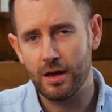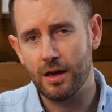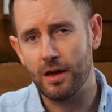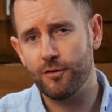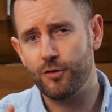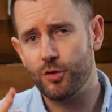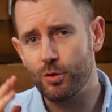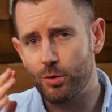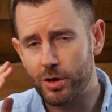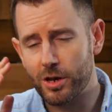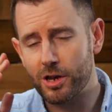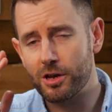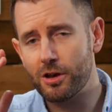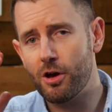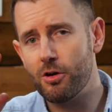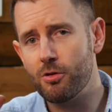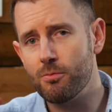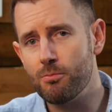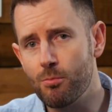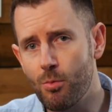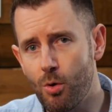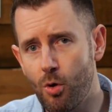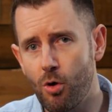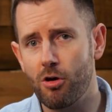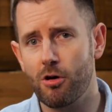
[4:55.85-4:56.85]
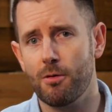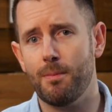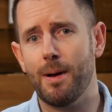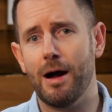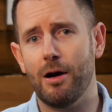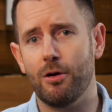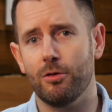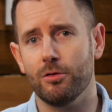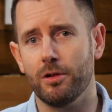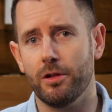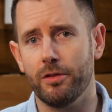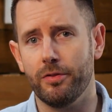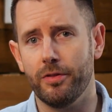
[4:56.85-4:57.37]
If you want to know more
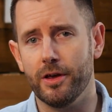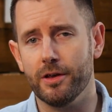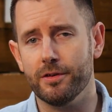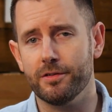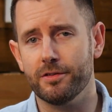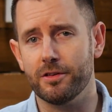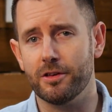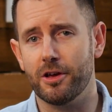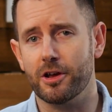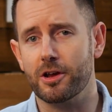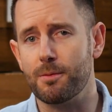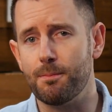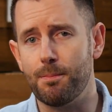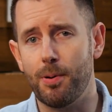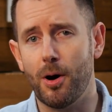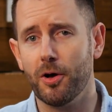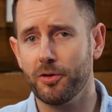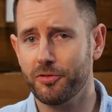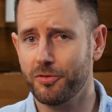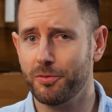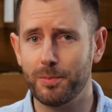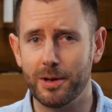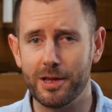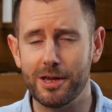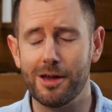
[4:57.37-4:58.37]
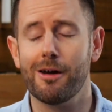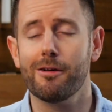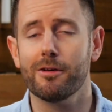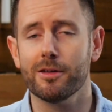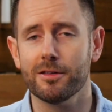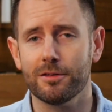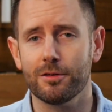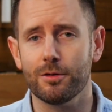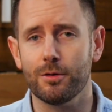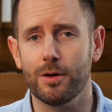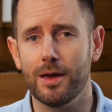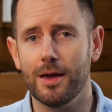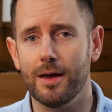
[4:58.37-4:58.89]
about all of this than I can possibly go
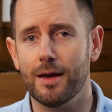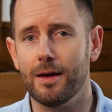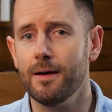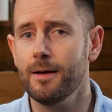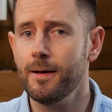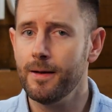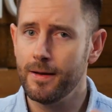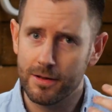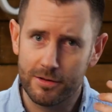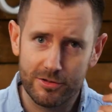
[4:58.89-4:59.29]
into here,